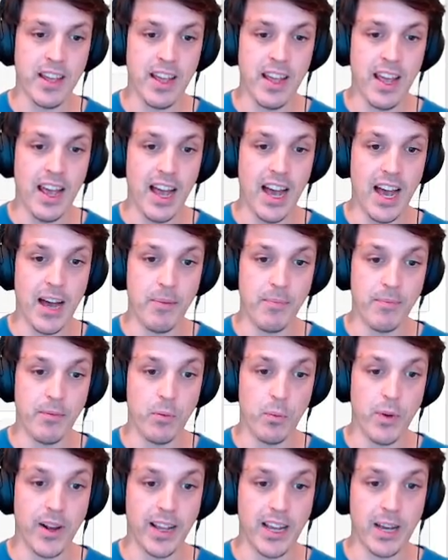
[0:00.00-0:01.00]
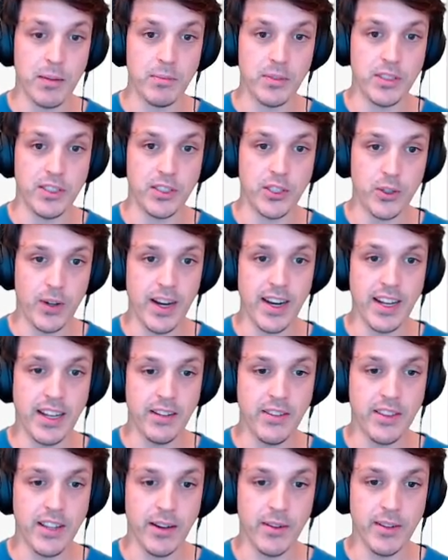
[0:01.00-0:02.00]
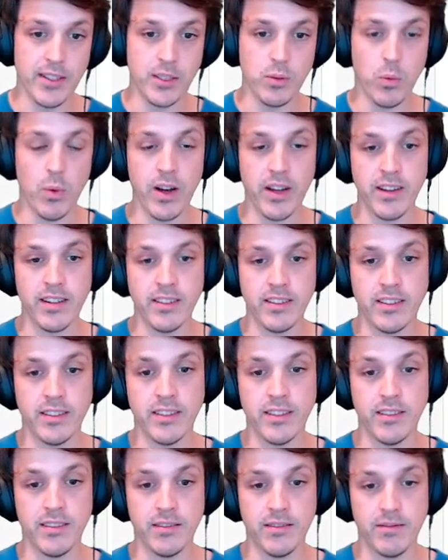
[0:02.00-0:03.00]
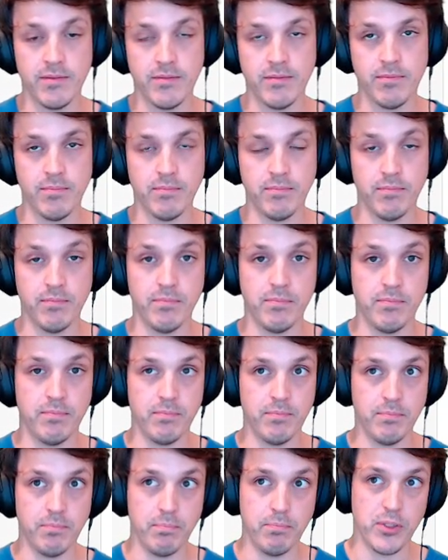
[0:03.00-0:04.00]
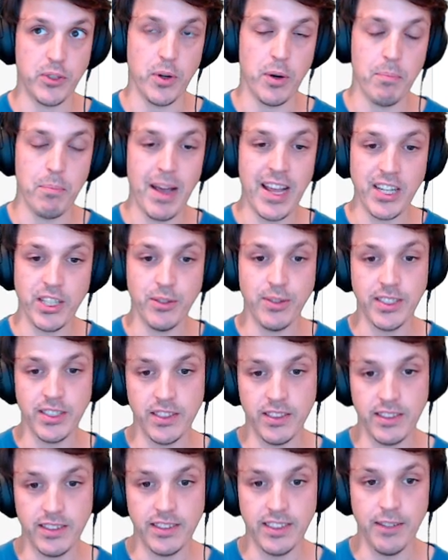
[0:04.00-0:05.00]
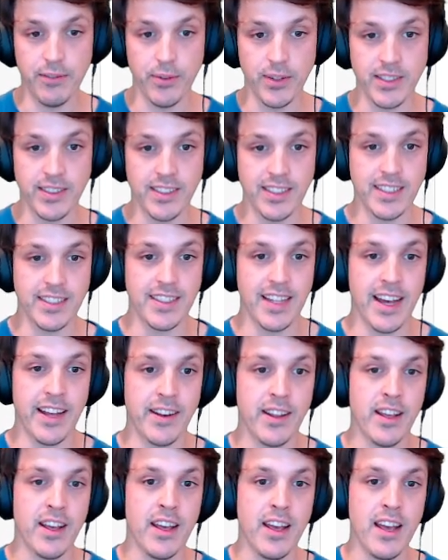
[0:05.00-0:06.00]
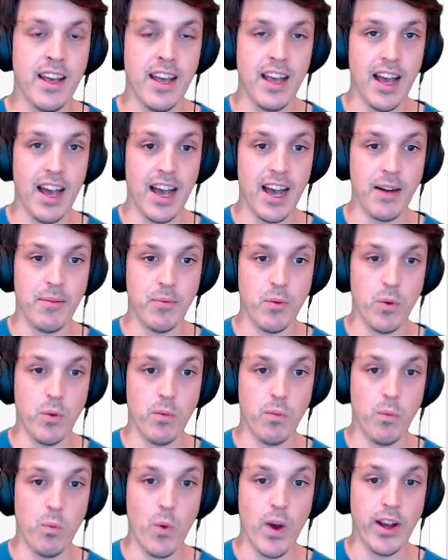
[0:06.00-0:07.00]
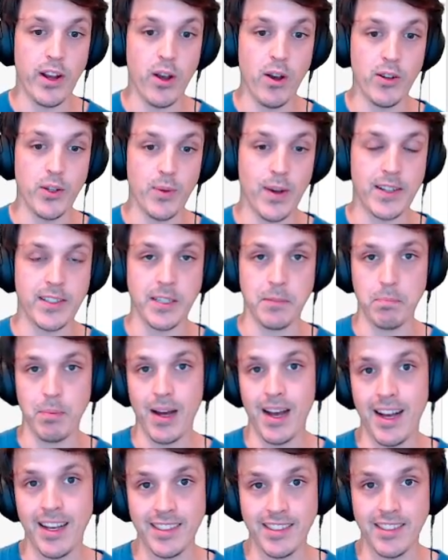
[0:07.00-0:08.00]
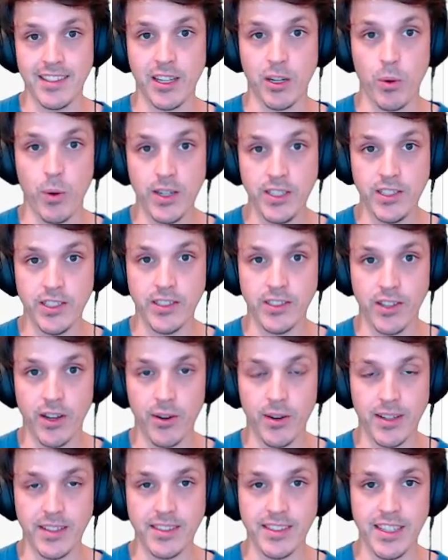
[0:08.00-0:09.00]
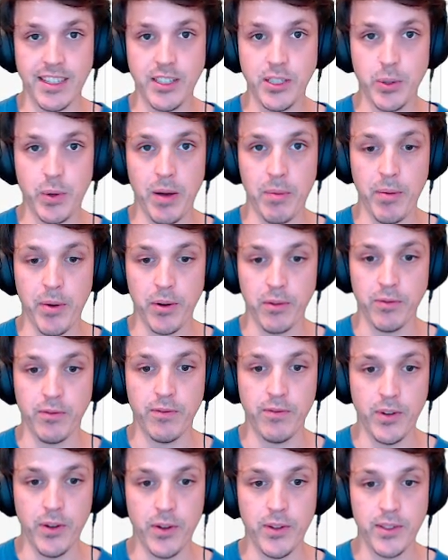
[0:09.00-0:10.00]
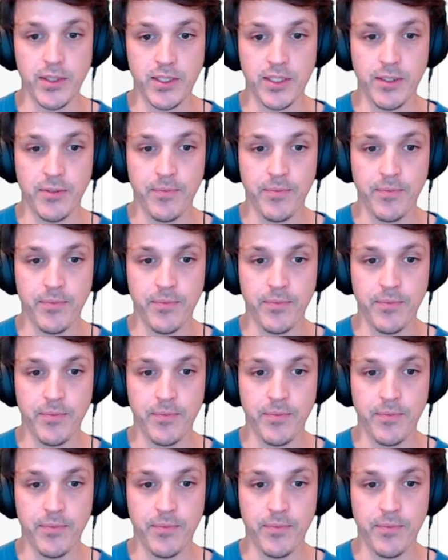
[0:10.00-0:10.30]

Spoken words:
When it comes to training, there is one sort of majorish difference, is that we're going to actually pass the question tokens into our model first,